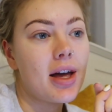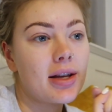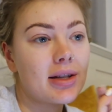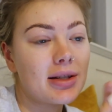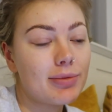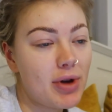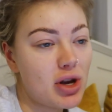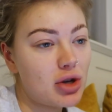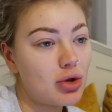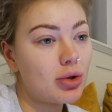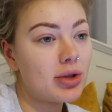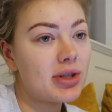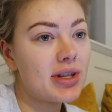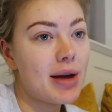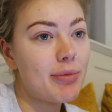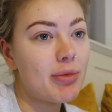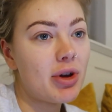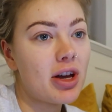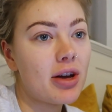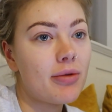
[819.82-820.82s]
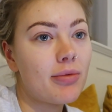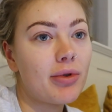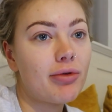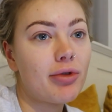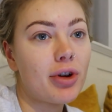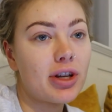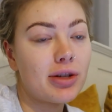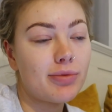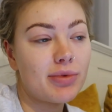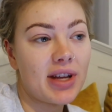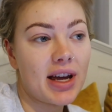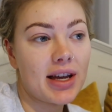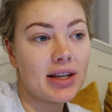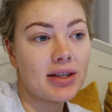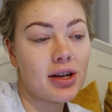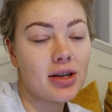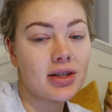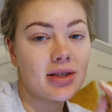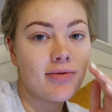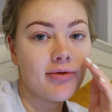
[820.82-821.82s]
Special salmon with roast
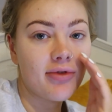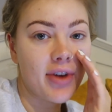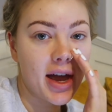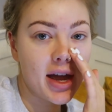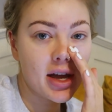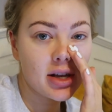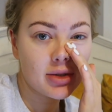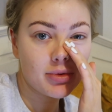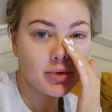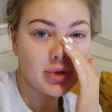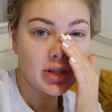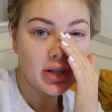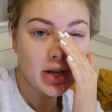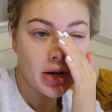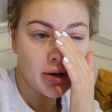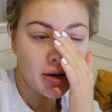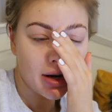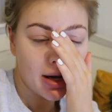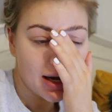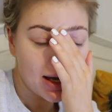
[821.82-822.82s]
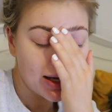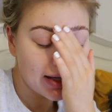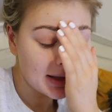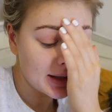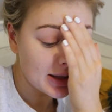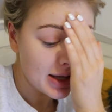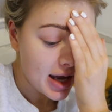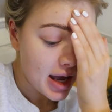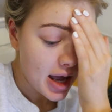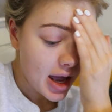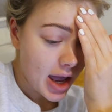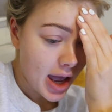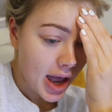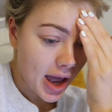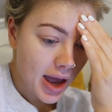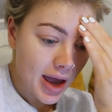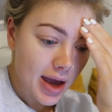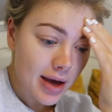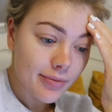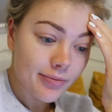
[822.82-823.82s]
potatoes and veg. It was so nice.
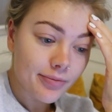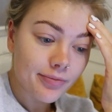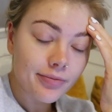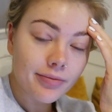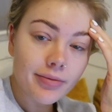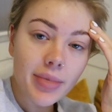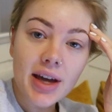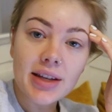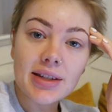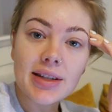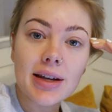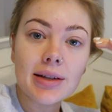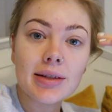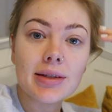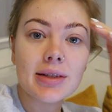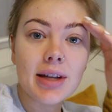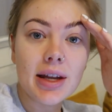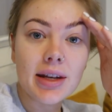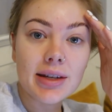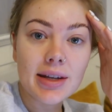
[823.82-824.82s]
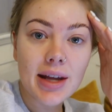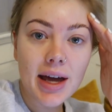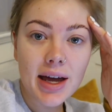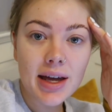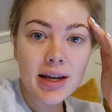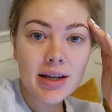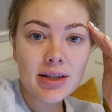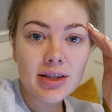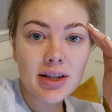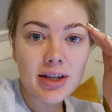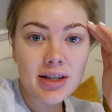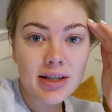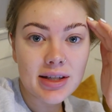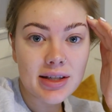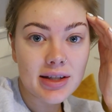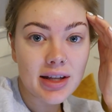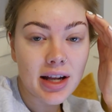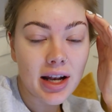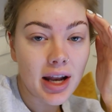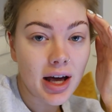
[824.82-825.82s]
Um, but it's now Sunday, so this
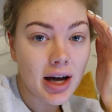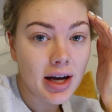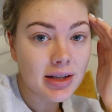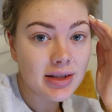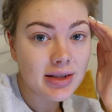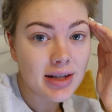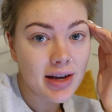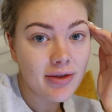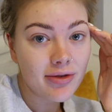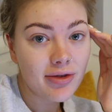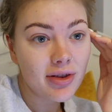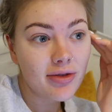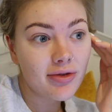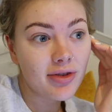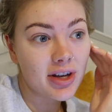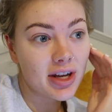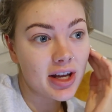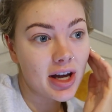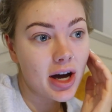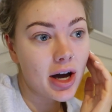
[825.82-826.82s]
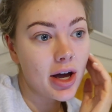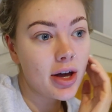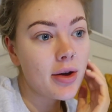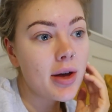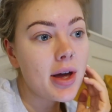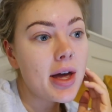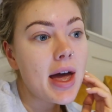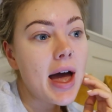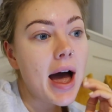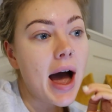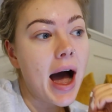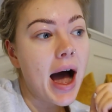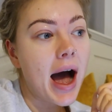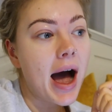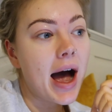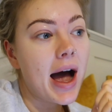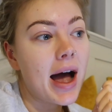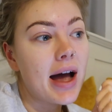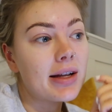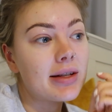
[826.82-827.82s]
is the last day for the video.
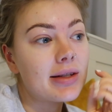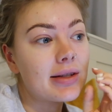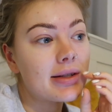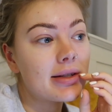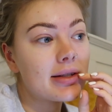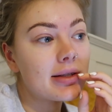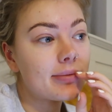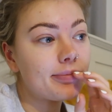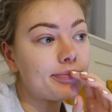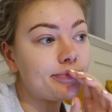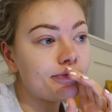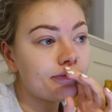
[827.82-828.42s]
And